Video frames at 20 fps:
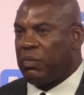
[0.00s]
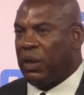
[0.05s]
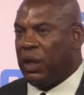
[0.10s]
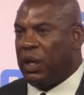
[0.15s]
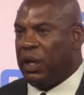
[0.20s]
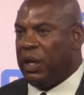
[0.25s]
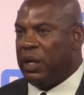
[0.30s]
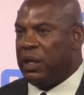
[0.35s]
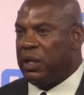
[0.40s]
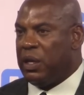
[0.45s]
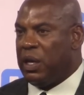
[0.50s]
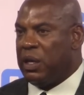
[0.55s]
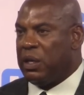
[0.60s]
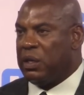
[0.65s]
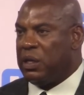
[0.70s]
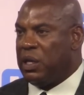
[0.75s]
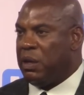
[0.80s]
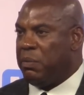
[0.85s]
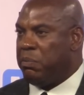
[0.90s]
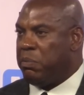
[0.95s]
and, uh,
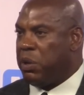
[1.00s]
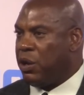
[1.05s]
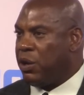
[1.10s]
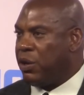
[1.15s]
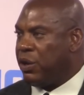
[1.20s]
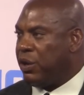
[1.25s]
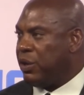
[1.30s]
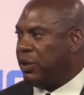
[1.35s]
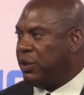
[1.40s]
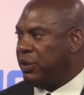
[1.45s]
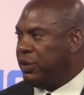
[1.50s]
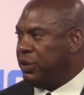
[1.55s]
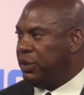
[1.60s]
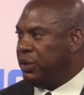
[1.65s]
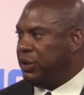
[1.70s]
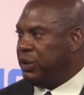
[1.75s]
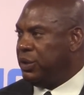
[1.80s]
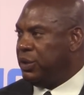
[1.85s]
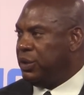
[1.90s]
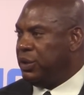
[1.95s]
and Berger,
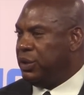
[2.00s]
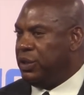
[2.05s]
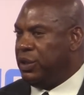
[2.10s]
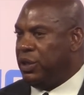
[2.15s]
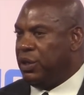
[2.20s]
you